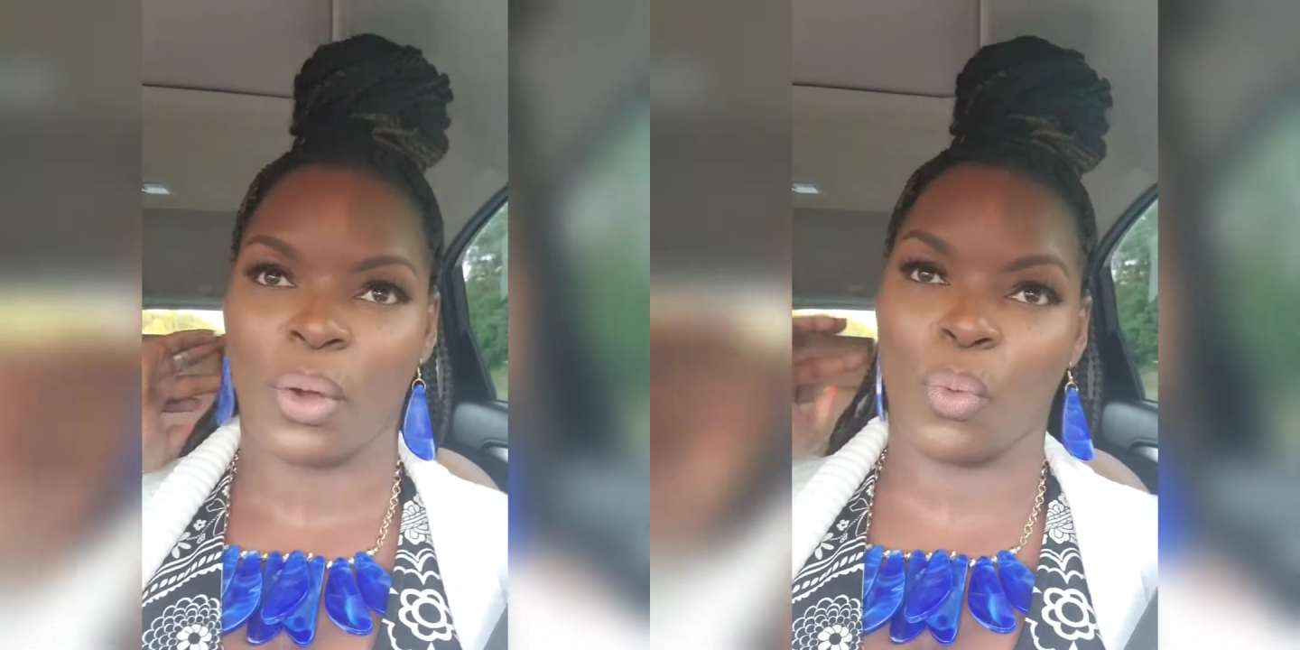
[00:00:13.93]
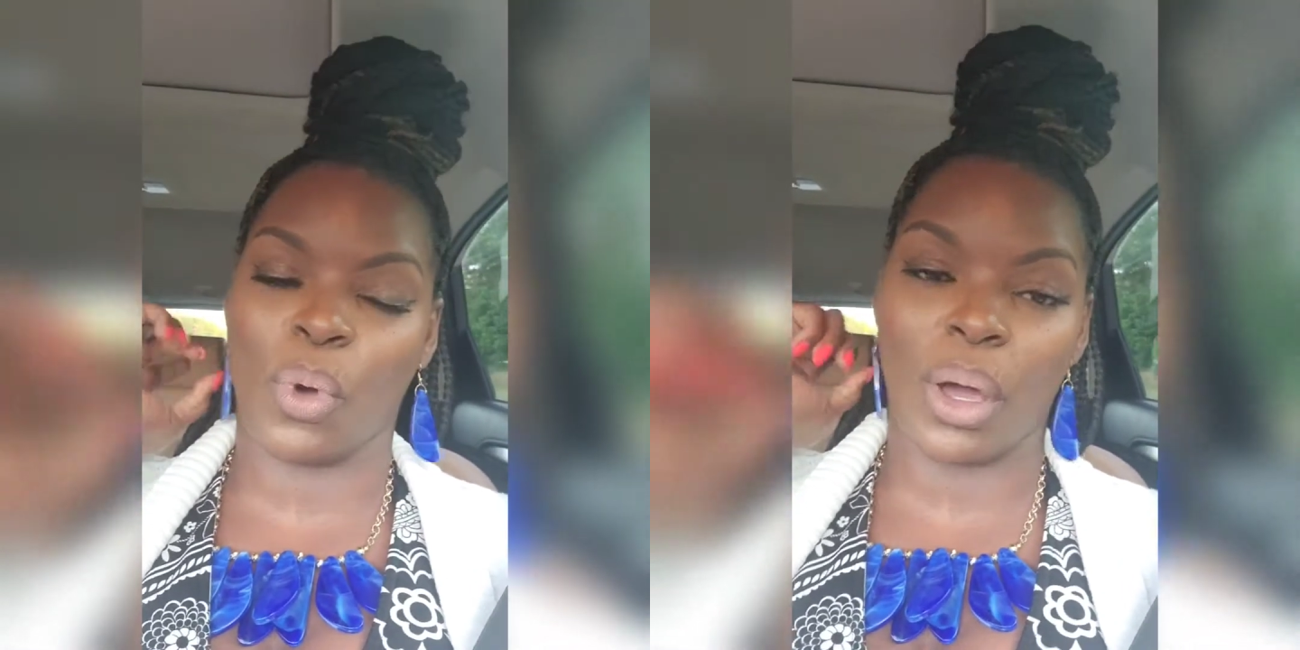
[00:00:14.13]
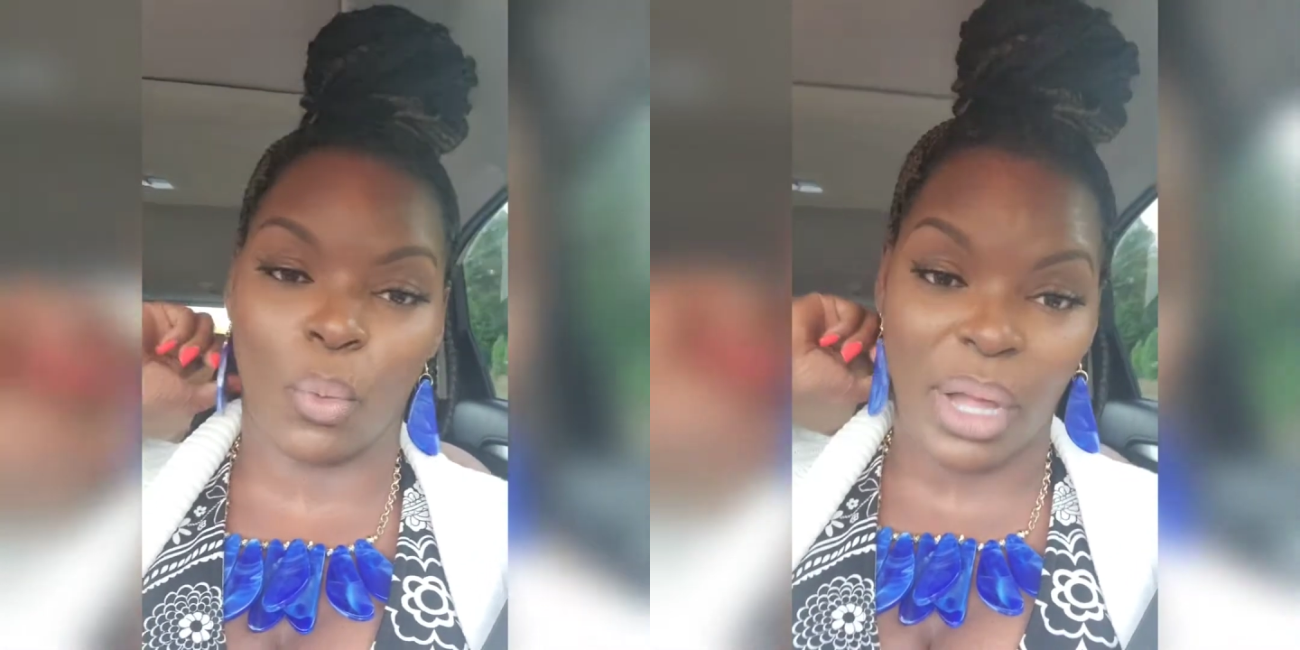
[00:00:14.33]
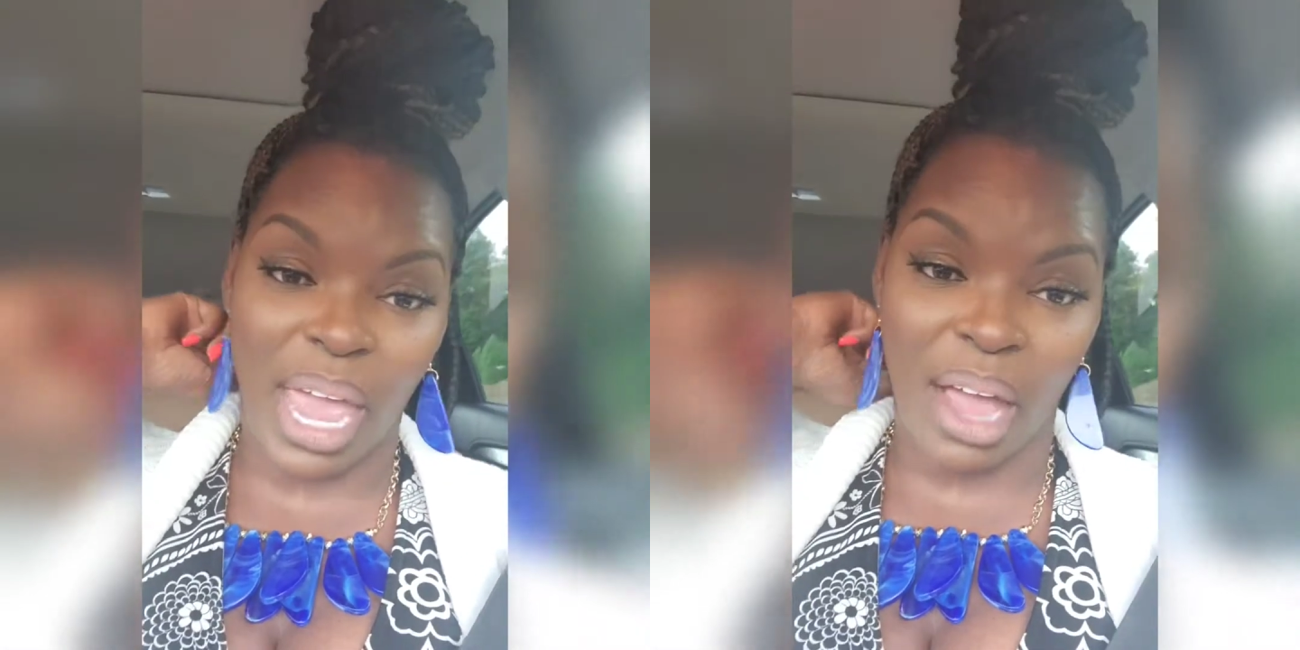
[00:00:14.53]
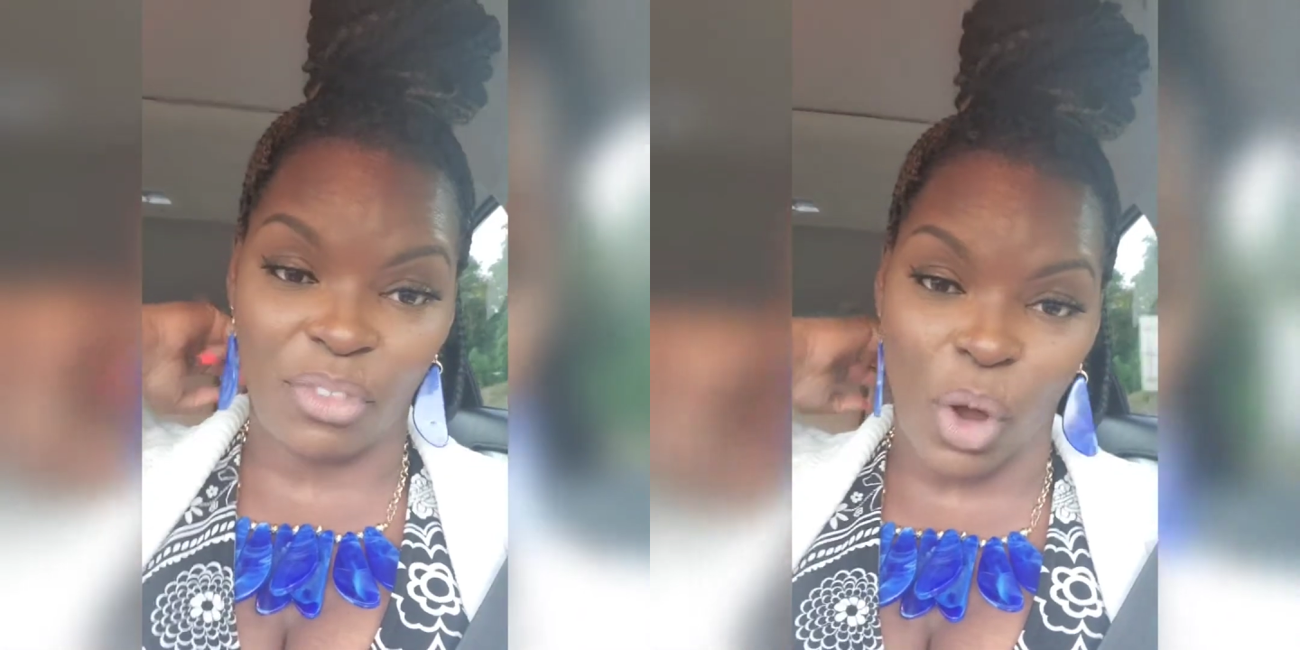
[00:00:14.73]
what we
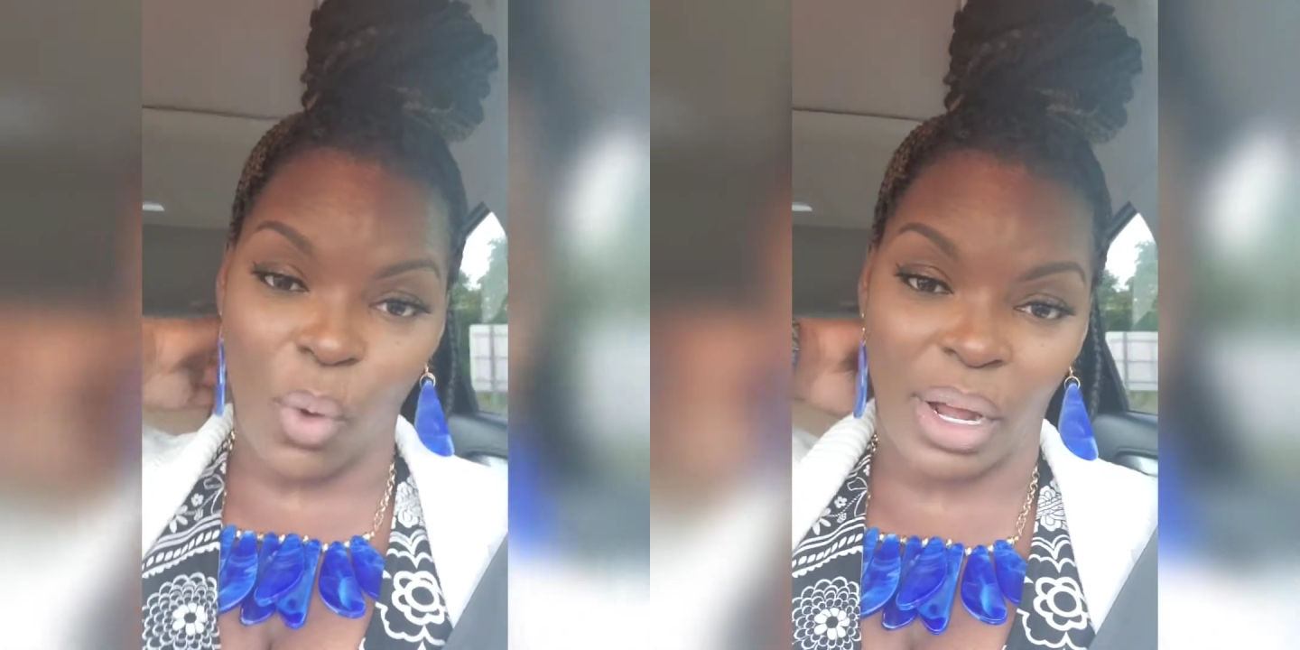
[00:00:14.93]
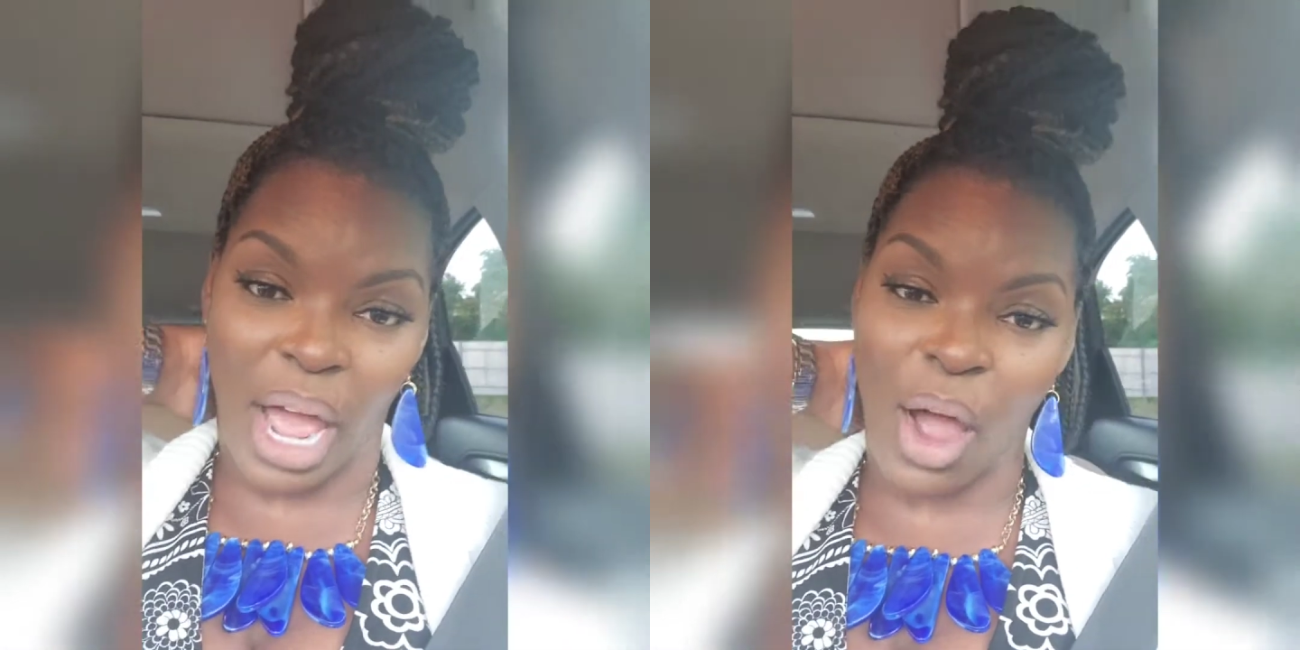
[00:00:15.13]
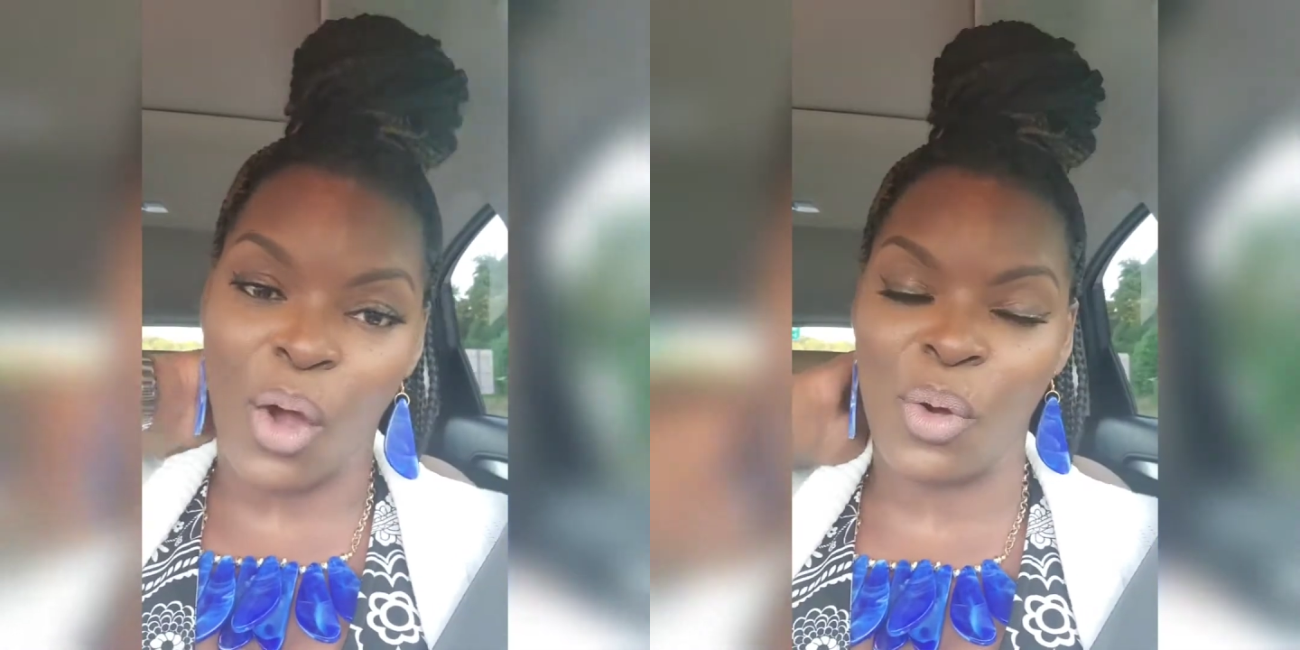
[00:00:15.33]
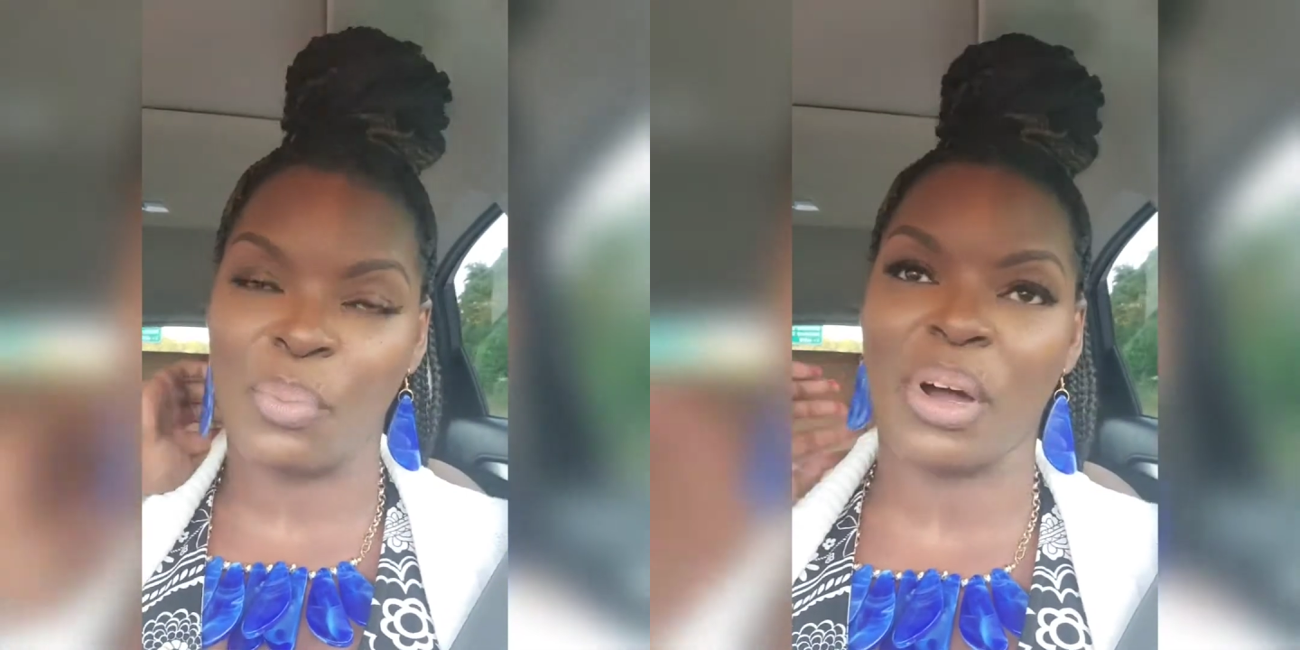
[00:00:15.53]
have going on.